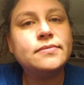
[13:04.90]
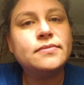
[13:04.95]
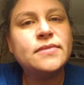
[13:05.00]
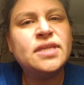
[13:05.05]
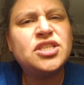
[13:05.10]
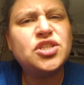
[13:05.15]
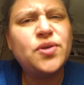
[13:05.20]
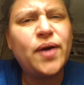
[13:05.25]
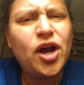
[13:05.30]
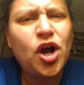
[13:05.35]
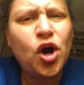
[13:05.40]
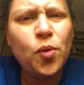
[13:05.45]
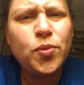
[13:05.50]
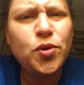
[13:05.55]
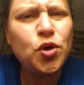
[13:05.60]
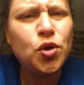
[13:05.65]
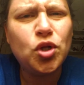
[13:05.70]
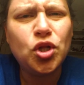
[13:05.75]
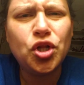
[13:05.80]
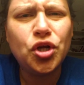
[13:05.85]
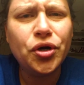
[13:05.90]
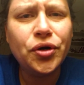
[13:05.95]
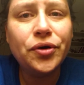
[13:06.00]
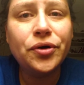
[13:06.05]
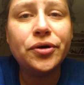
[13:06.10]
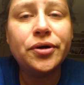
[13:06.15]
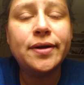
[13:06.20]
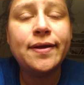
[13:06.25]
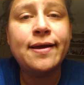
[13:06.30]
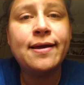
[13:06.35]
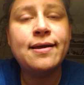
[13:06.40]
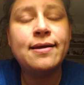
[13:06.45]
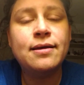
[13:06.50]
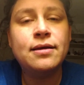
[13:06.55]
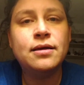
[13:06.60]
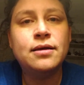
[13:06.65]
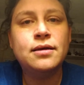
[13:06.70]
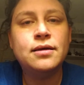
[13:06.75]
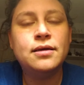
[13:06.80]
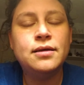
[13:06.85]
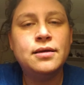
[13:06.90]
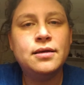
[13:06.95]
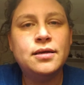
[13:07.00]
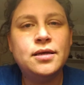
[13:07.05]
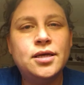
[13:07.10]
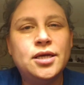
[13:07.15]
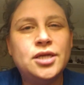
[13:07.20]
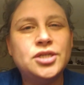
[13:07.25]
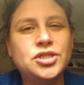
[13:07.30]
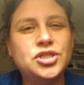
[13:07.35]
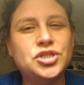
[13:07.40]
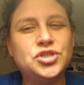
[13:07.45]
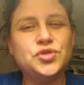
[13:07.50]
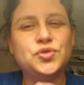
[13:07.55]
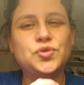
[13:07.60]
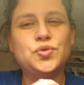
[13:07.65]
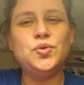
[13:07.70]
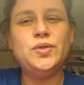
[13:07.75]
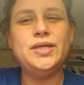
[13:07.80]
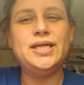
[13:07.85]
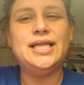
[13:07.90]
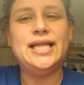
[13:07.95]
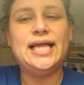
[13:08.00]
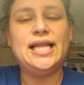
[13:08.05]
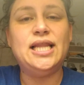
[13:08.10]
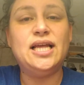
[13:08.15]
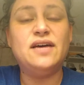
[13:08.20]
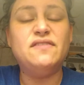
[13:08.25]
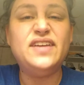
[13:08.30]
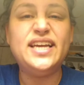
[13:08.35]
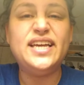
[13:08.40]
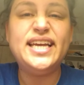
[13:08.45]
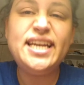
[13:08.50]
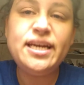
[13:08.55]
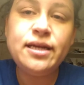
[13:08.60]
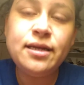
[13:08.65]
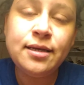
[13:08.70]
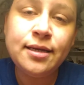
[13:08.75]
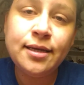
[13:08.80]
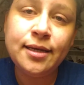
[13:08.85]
And so I hope you'll learn to truly let love in.